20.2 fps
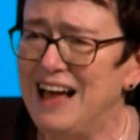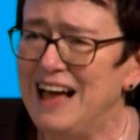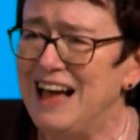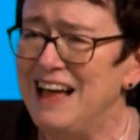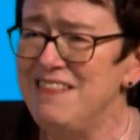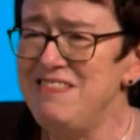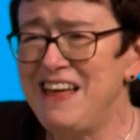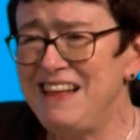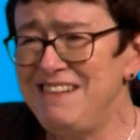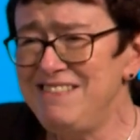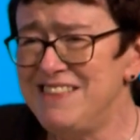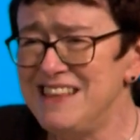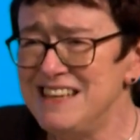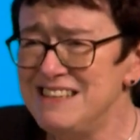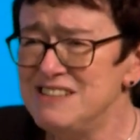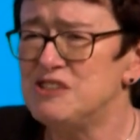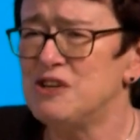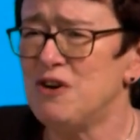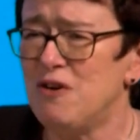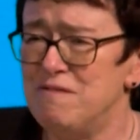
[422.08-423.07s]
And then
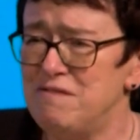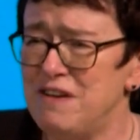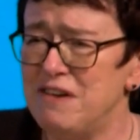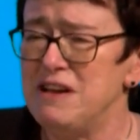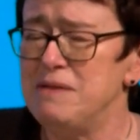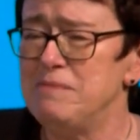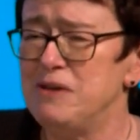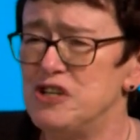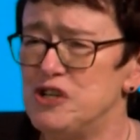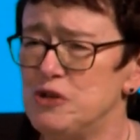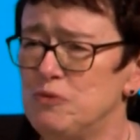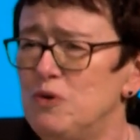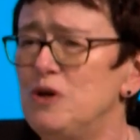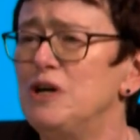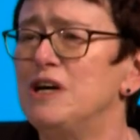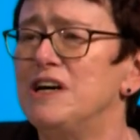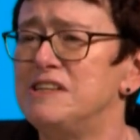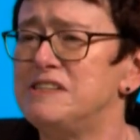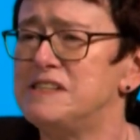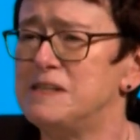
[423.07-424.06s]
things got very much
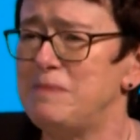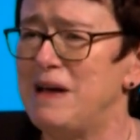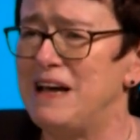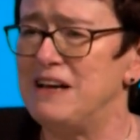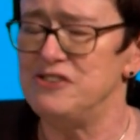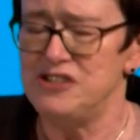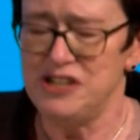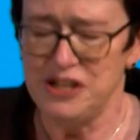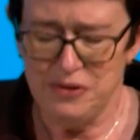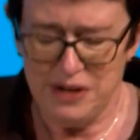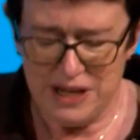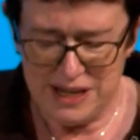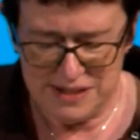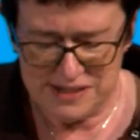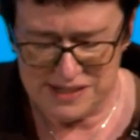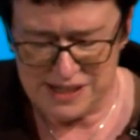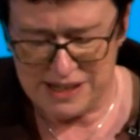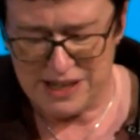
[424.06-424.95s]
worse about 2 years